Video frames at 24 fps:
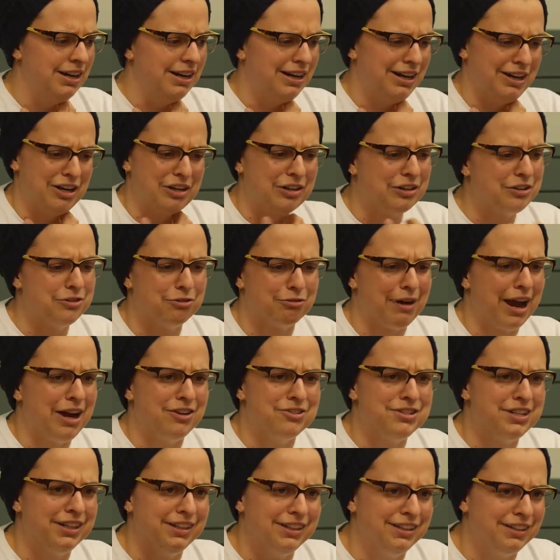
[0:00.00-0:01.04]
Uh,
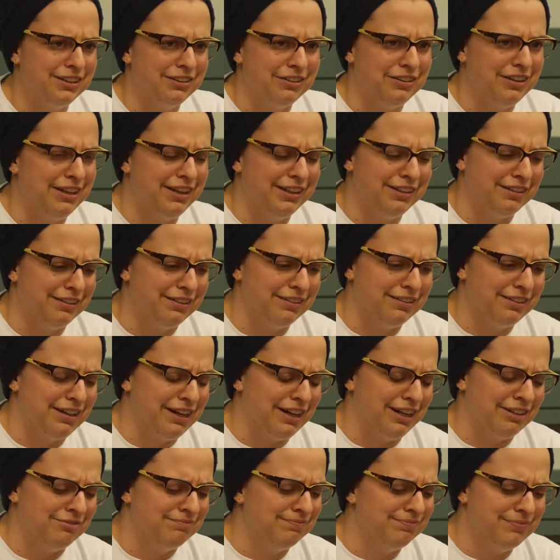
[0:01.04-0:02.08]
grounded in, in
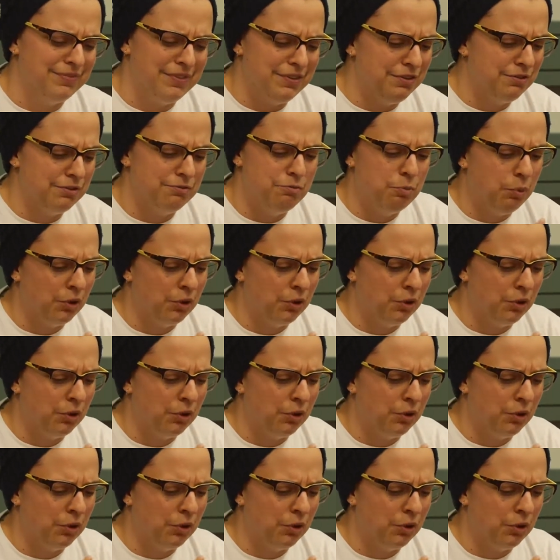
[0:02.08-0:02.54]
um,